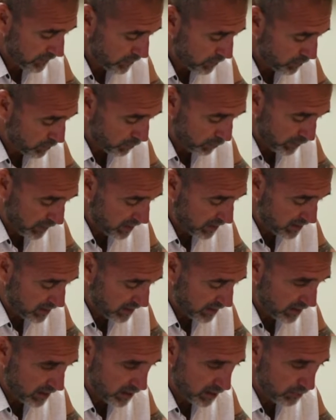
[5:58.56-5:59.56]
So we just
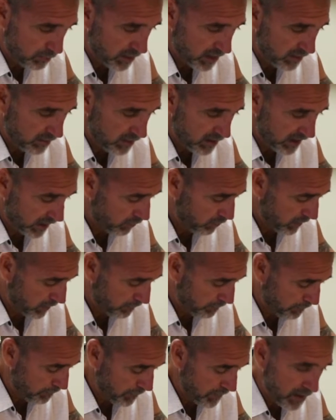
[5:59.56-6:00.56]
need a little bit of a liquid.
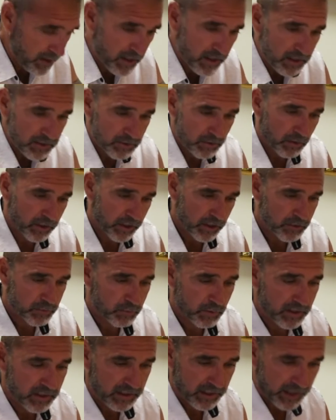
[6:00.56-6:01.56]
So here's
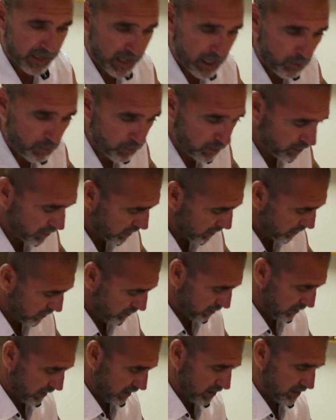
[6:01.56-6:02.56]
how we're going to
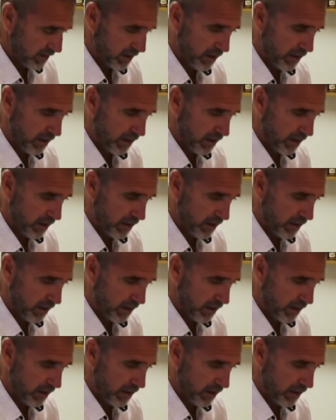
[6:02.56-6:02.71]
do this.